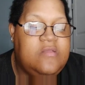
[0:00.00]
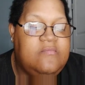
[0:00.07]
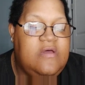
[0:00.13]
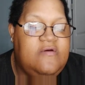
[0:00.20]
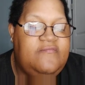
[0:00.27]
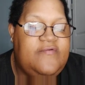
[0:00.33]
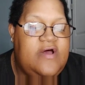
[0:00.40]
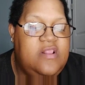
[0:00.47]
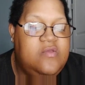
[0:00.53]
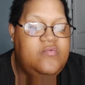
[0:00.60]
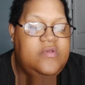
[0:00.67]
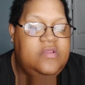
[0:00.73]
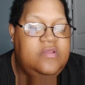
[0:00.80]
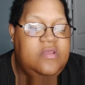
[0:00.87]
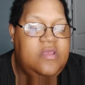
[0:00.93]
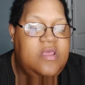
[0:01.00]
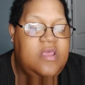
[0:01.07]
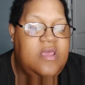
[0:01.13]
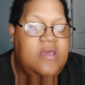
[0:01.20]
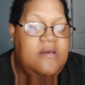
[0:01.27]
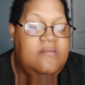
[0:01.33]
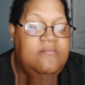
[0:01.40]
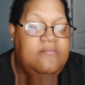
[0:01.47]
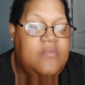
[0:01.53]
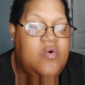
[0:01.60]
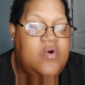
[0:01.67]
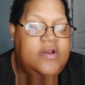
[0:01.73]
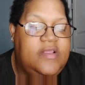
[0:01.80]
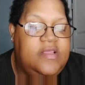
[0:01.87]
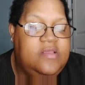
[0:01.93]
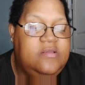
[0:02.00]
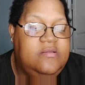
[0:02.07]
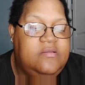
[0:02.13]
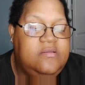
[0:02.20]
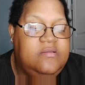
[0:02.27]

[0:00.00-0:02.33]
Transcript: by the following morning.